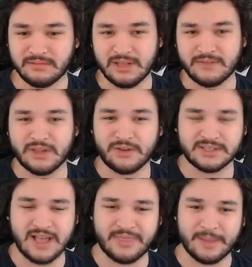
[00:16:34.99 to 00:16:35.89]
even though
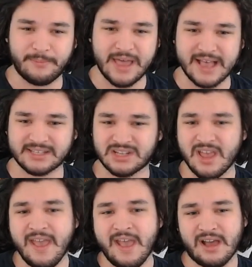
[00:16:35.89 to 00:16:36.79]
he's not the best.
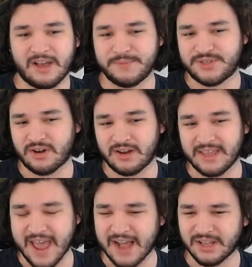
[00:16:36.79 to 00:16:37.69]
Um,
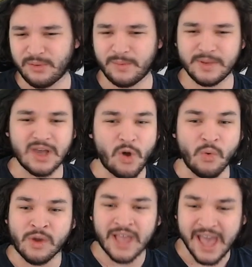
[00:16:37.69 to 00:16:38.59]
Zardala would be
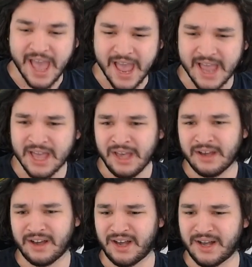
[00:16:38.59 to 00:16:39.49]
okay.
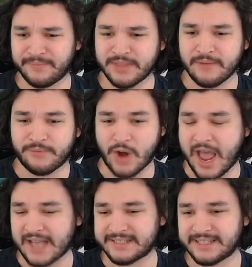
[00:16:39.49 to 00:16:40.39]
Um,
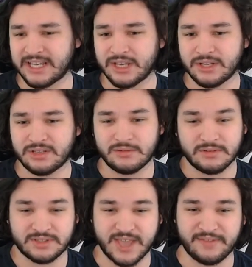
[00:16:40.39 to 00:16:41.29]
Brask,
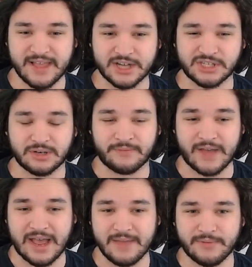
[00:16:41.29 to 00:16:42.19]
Sandlash
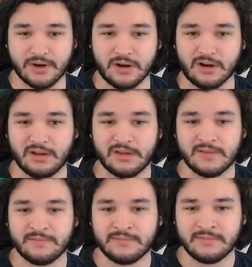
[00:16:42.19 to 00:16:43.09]
Survivor.
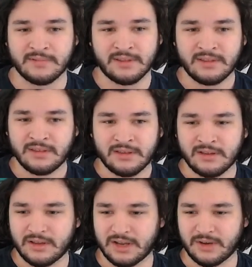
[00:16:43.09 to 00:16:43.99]

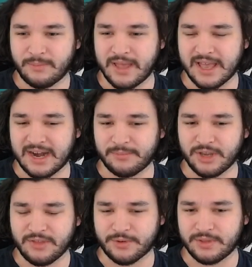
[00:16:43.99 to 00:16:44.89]
Oh man, I'm
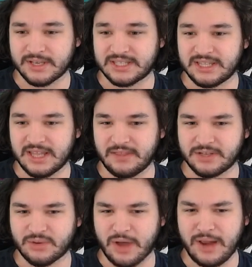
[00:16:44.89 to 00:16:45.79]
looking through this, and, and
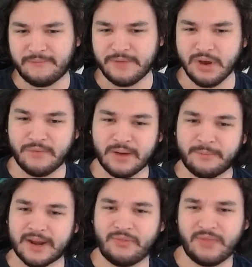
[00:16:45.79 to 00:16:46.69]
there's quite a few of them,
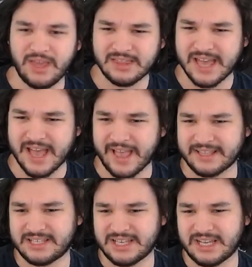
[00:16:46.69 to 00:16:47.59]
but I think
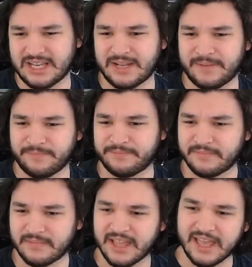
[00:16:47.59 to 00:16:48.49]
that uh, um,
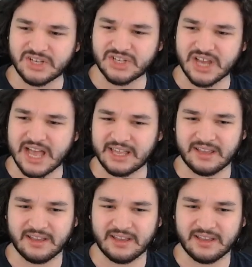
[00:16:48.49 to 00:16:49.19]
Achak,